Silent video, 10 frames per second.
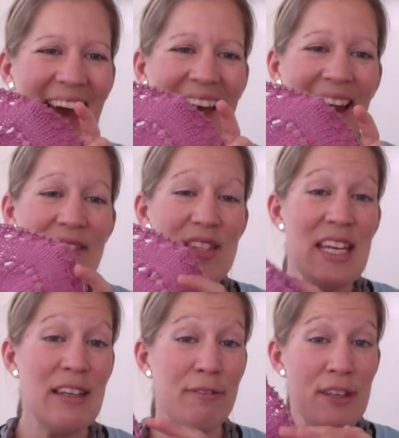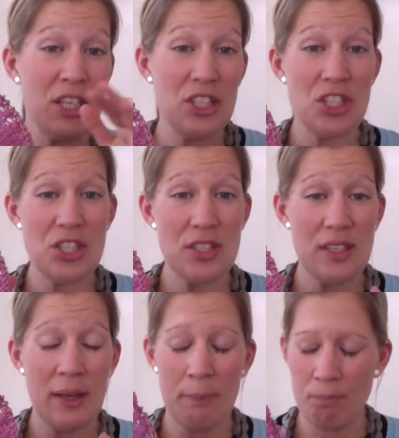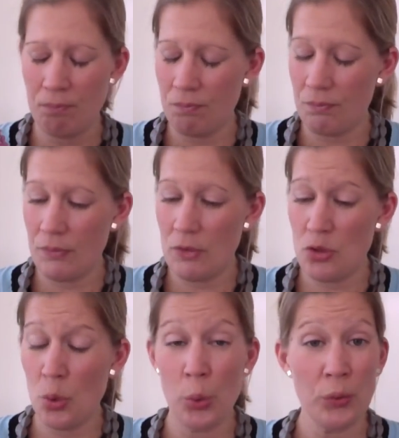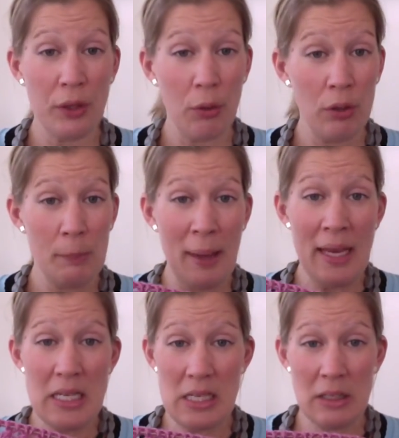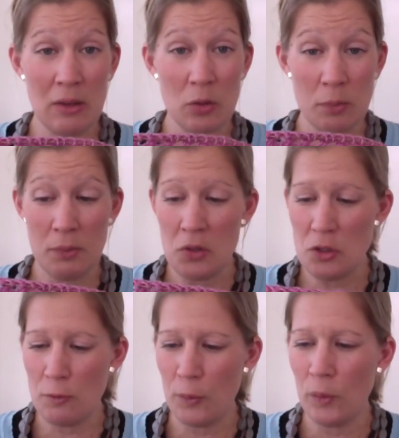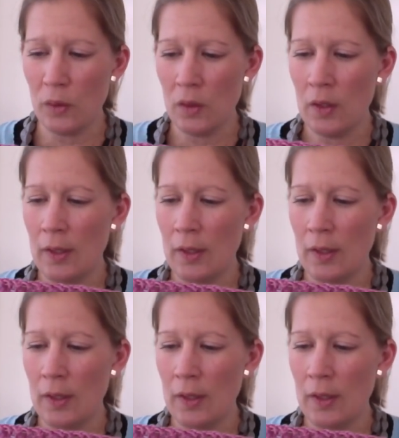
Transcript: And I've seen the finished shawl that Holly made, and it looks beautiful.